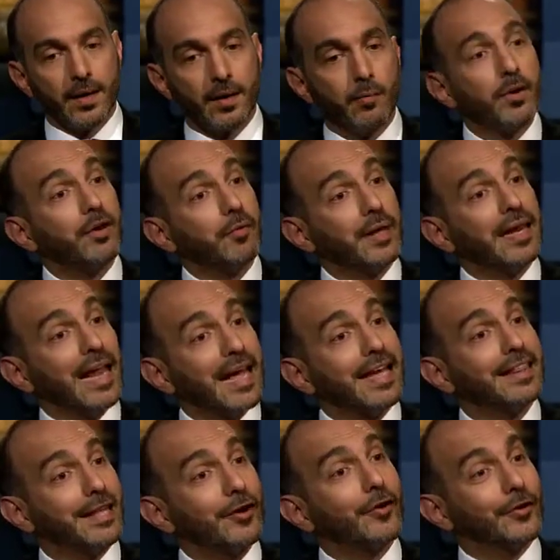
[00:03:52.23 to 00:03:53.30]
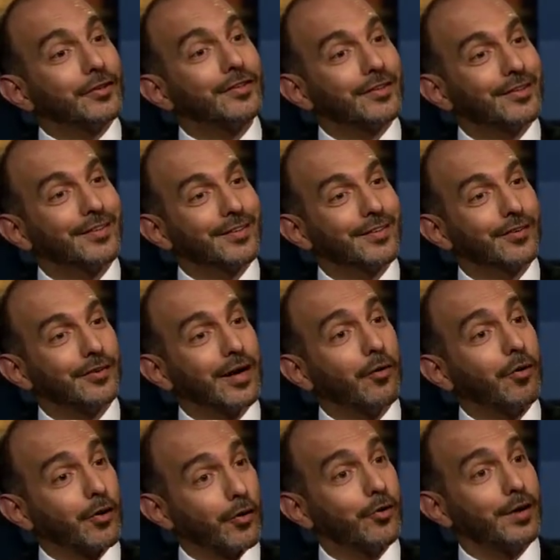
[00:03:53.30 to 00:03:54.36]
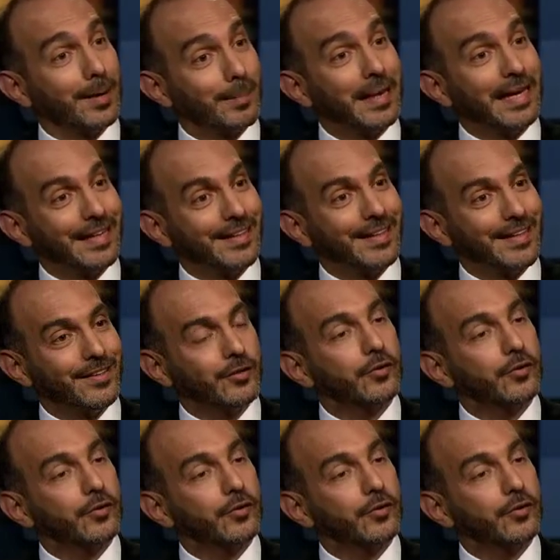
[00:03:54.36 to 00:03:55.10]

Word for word: Uh, we relied a lot on our own ability